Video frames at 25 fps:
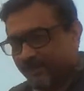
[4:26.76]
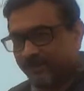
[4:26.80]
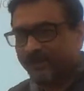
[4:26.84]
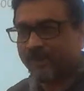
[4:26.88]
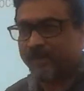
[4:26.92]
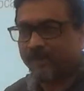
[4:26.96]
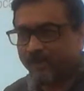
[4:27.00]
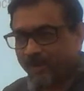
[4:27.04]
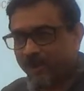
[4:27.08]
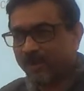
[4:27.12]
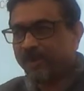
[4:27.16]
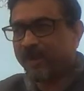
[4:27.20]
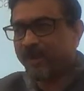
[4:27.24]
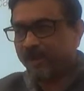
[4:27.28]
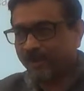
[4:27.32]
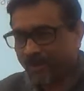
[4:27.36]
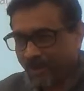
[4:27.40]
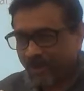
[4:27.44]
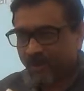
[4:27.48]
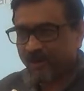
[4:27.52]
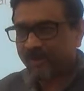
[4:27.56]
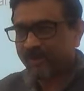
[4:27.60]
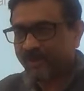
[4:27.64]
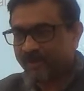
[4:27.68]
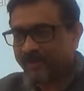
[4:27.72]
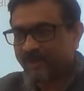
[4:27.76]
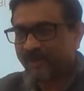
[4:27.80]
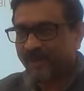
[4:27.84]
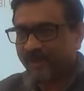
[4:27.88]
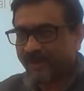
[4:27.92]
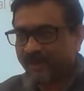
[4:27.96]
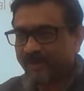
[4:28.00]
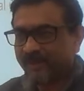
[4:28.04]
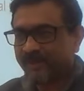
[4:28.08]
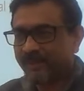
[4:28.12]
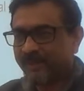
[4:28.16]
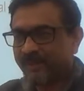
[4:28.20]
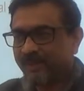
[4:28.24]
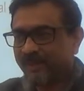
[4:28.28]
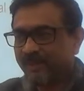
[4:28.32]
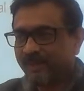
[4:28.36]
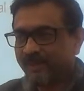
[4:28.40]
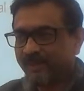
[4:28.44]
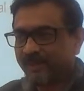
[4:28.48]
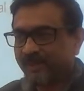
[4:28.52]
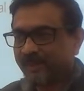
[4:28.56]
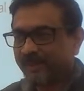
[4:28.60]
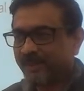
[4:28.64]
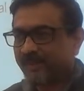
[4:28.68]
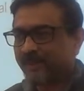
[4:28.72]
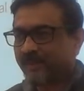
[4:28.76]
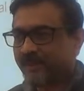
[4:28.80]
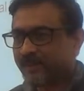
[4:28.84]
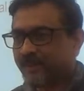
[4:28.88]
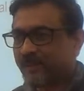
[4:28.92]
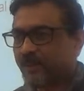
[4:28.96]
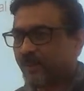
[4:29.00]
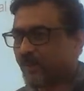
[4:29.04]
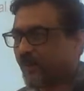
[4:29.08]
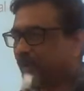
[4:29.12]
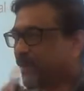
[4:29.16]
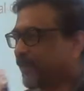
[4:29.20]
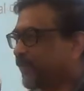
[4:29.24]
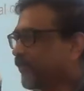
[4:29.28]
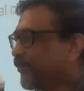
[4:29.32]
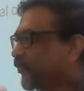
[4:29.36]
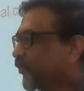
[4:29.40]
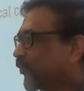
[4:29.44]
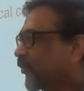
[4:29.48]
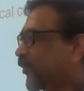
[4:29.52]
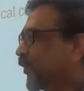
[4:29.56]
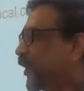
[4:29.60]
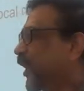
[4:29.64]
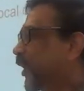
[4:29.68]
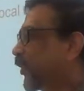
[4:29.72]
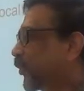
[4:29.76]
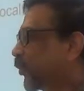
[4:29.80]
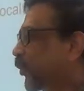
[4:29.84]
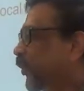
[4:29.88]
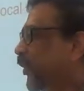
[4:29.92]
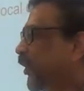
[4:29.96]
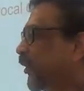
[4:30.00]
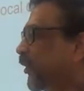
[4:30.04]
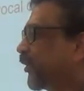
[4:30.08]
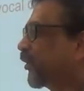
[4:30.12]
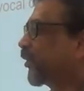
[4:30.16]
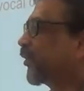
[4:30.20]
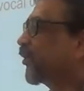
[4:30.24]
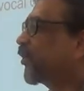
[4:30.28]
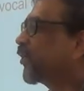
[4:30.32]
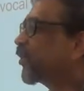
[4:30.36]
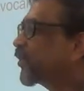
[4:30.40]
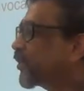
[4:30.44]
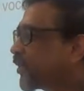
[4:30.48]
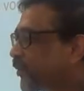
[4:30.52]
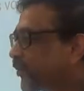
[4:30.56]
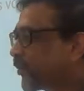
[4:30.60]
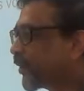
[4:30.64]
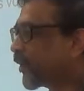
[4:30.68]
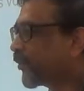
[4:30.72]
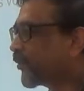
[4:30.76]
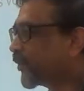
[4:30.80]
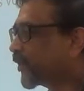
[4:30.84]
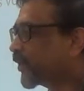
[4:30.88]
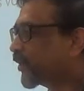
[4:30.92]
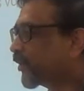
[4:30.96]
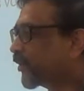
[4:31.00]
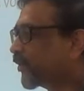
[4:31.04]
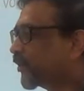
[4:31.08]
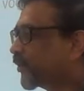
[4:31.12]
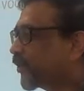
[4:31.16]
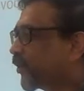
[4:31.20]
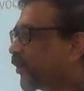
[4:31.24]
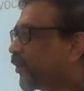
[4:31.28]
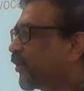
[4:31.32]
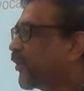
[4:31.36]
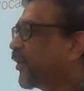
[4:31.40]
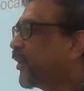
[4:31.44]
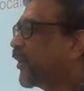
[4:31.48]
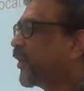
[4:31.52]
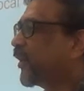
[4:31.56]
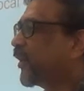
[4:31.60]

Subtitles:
the vocal cords, right? So that will cause inflammation. So